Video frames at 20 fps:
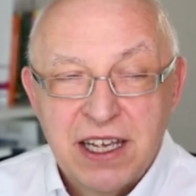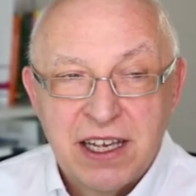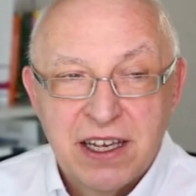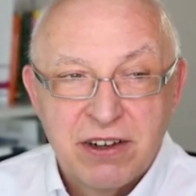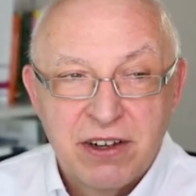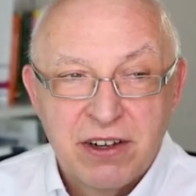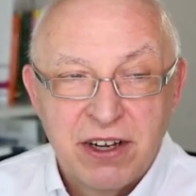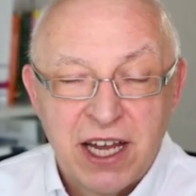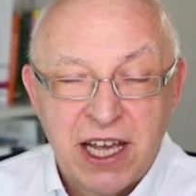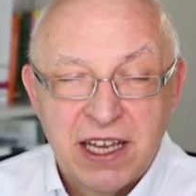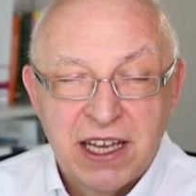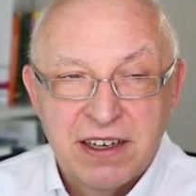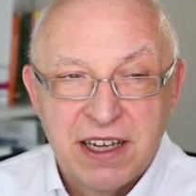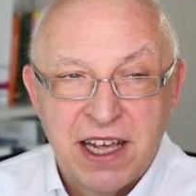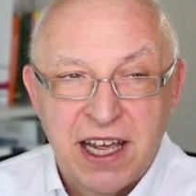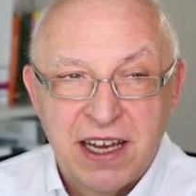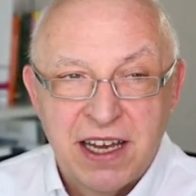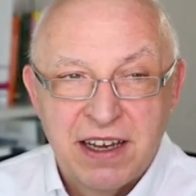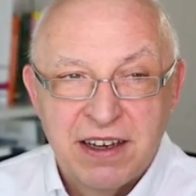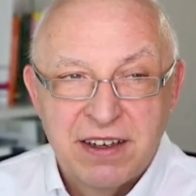collect
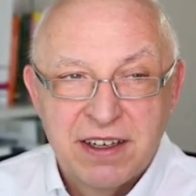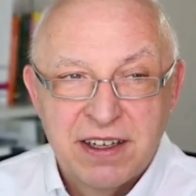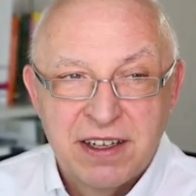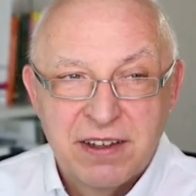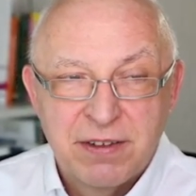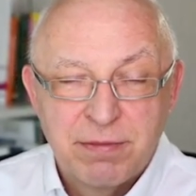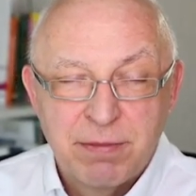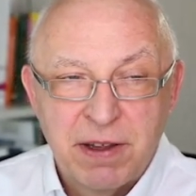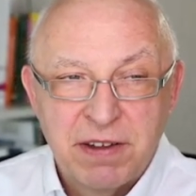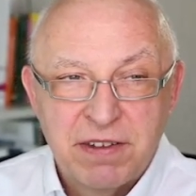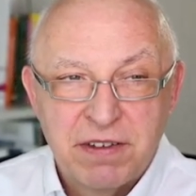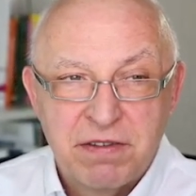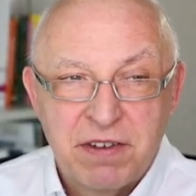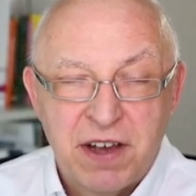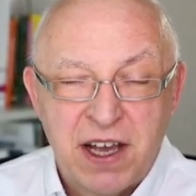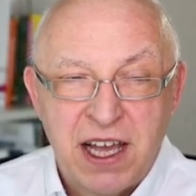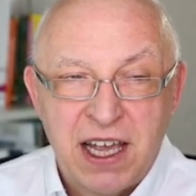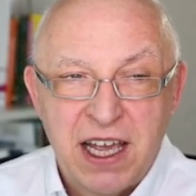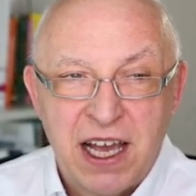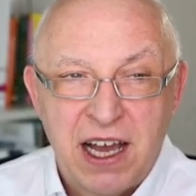and
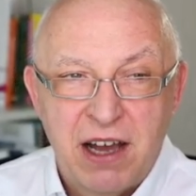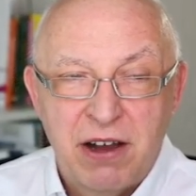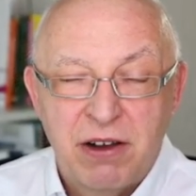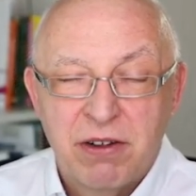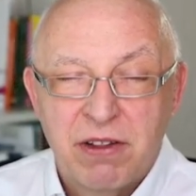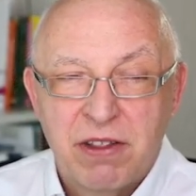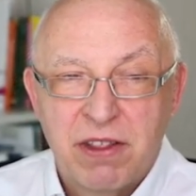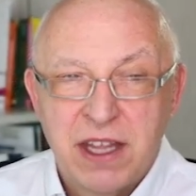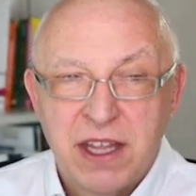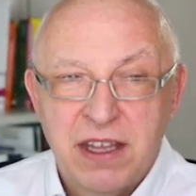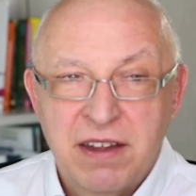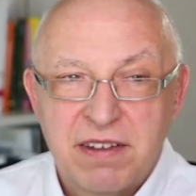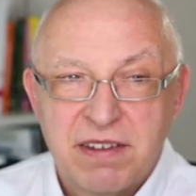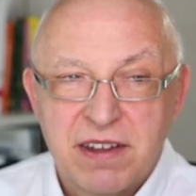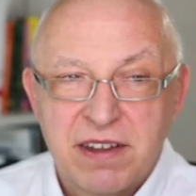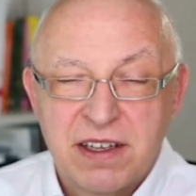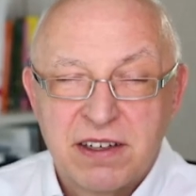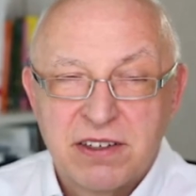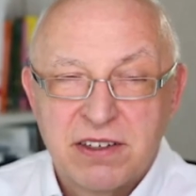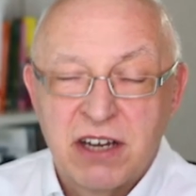specify how
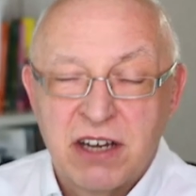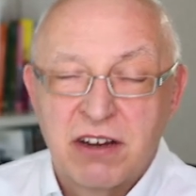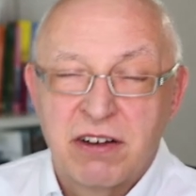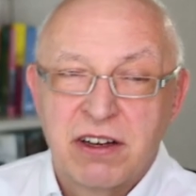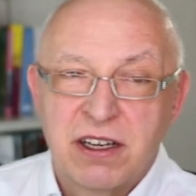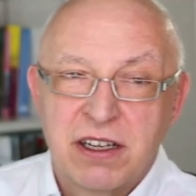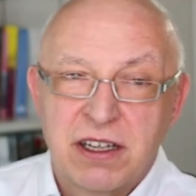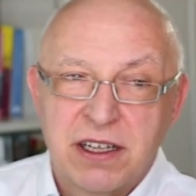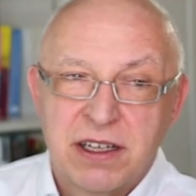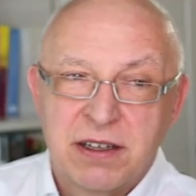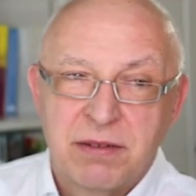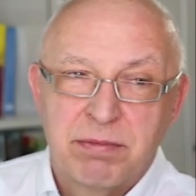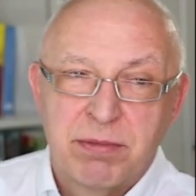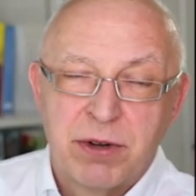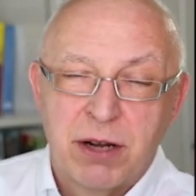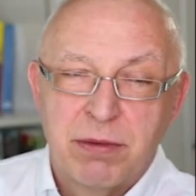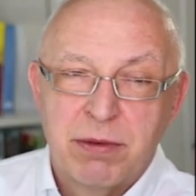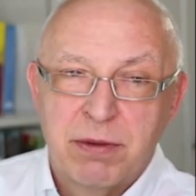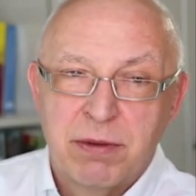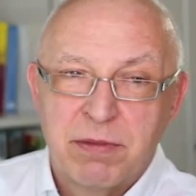these general
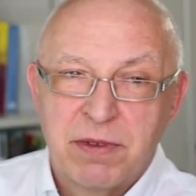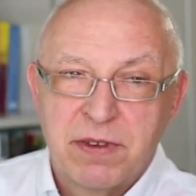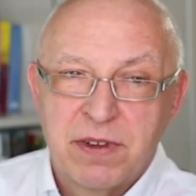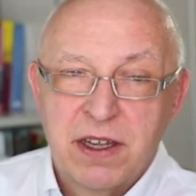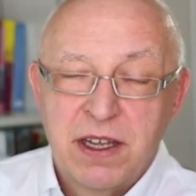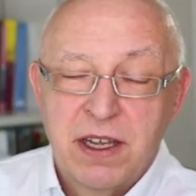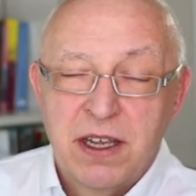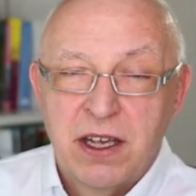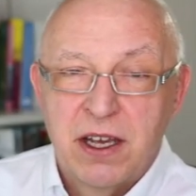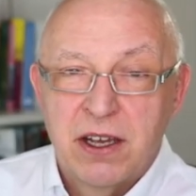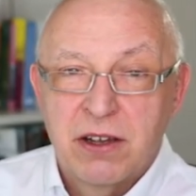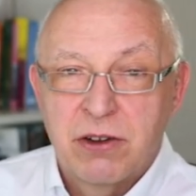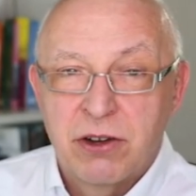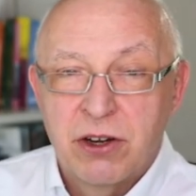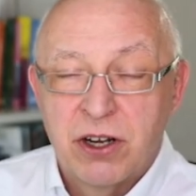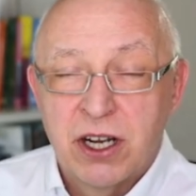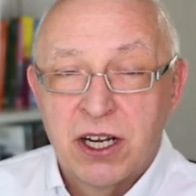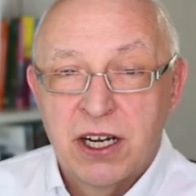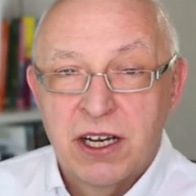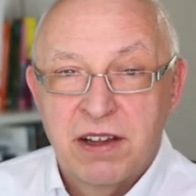problems
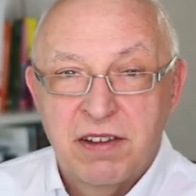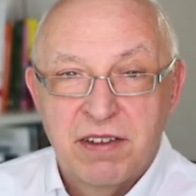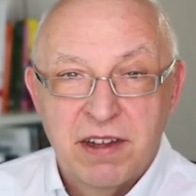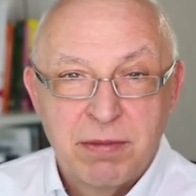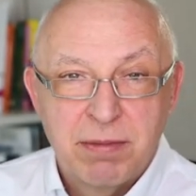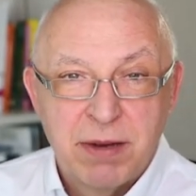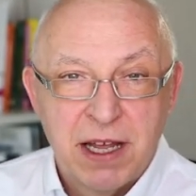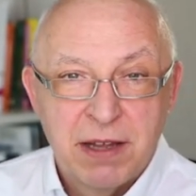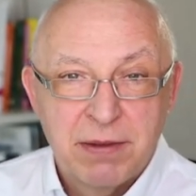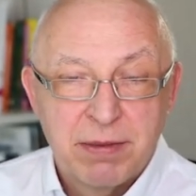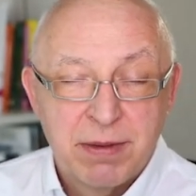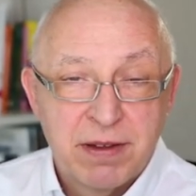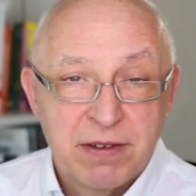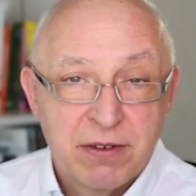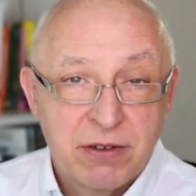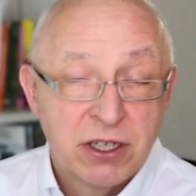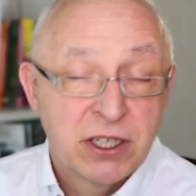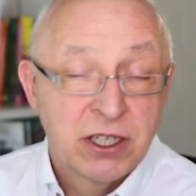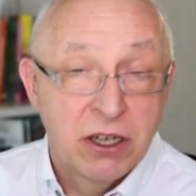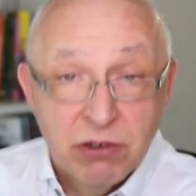occur in C++
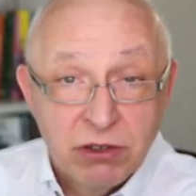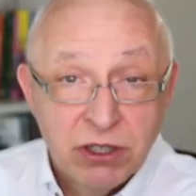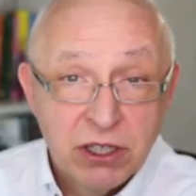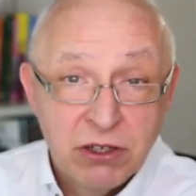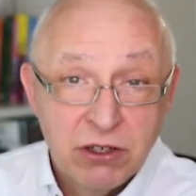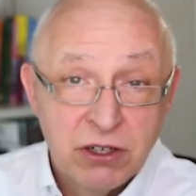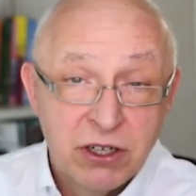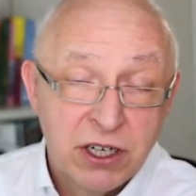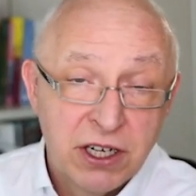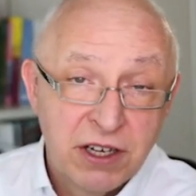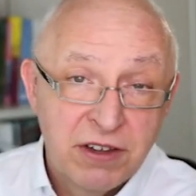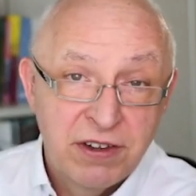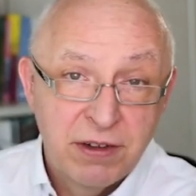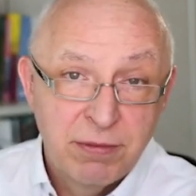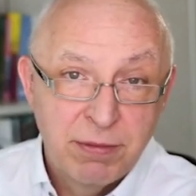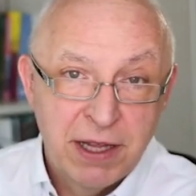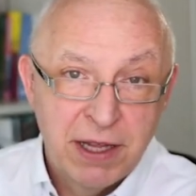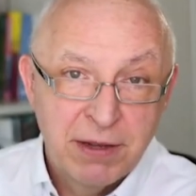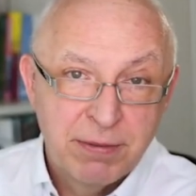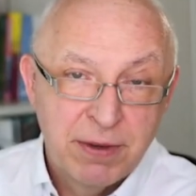or don't occur in C++,
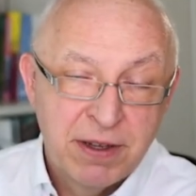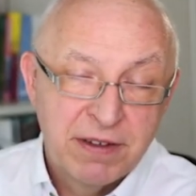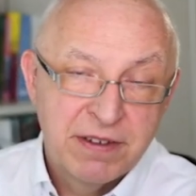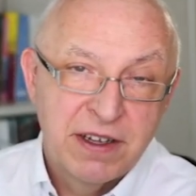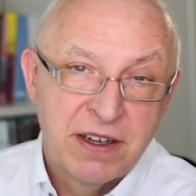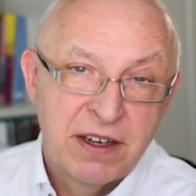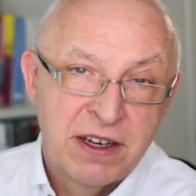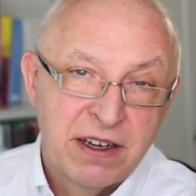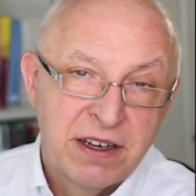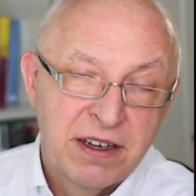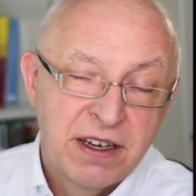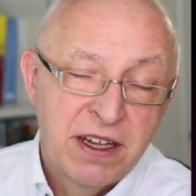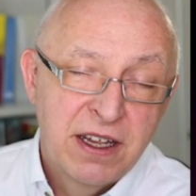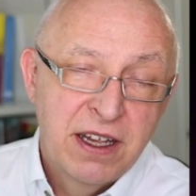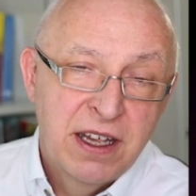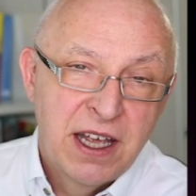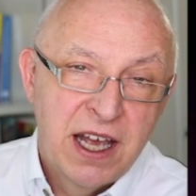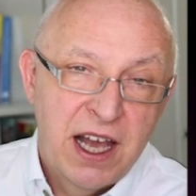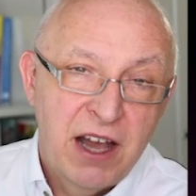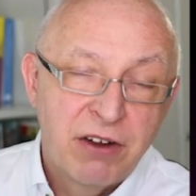and
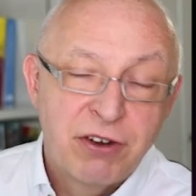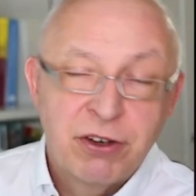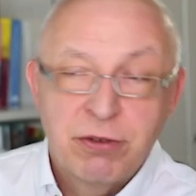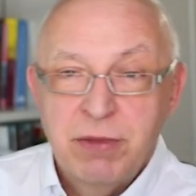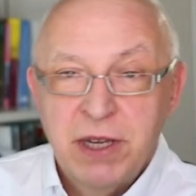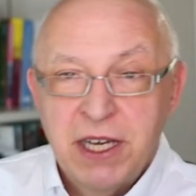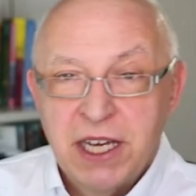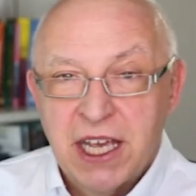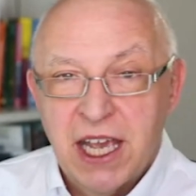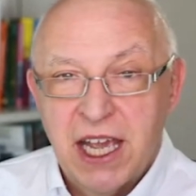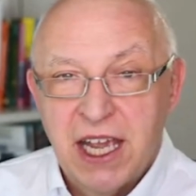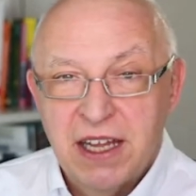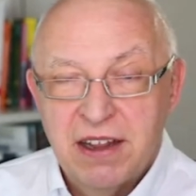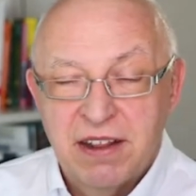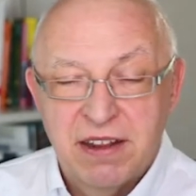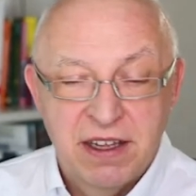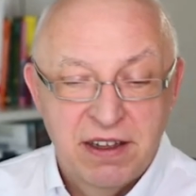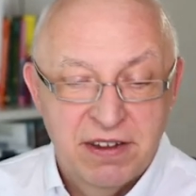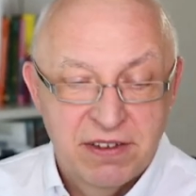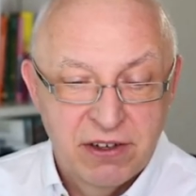how to
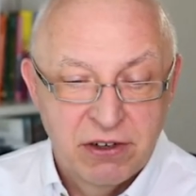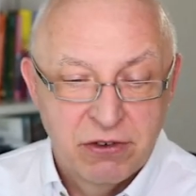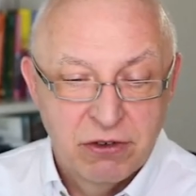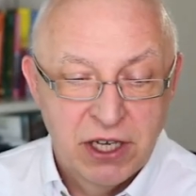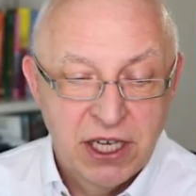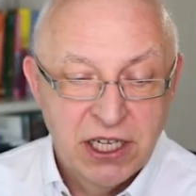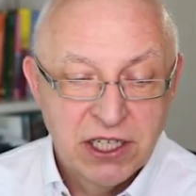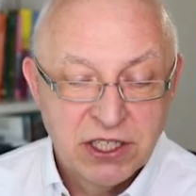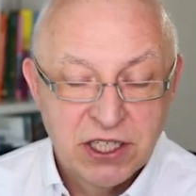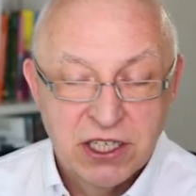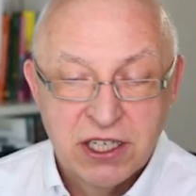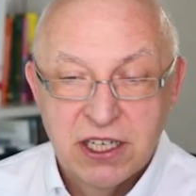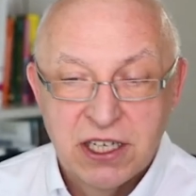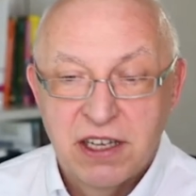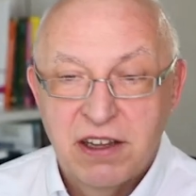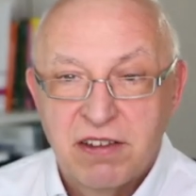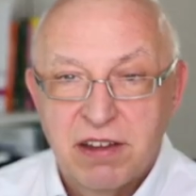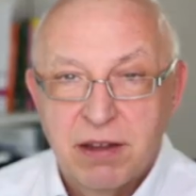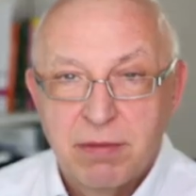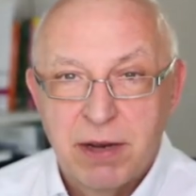mitigate the situation
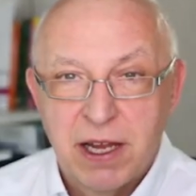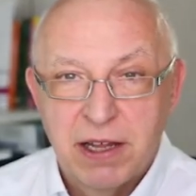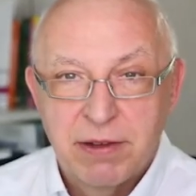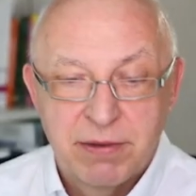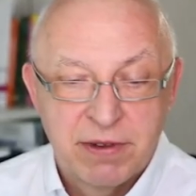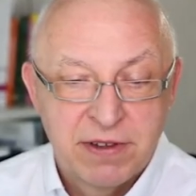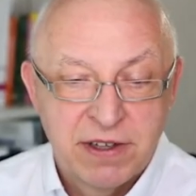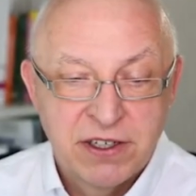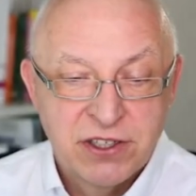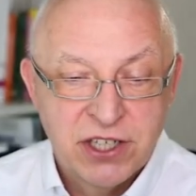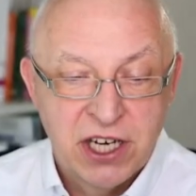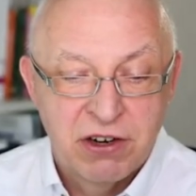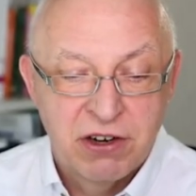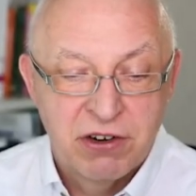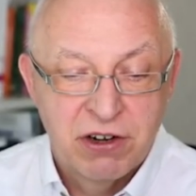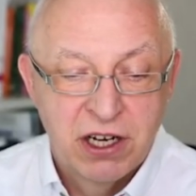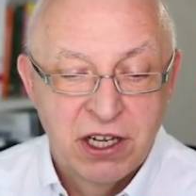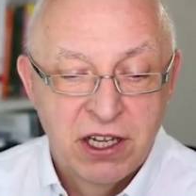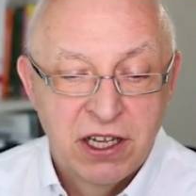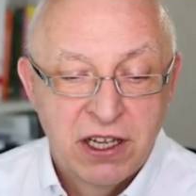in C++ in
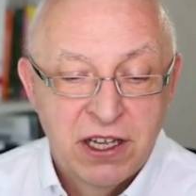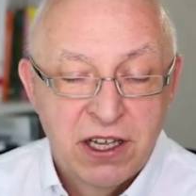general.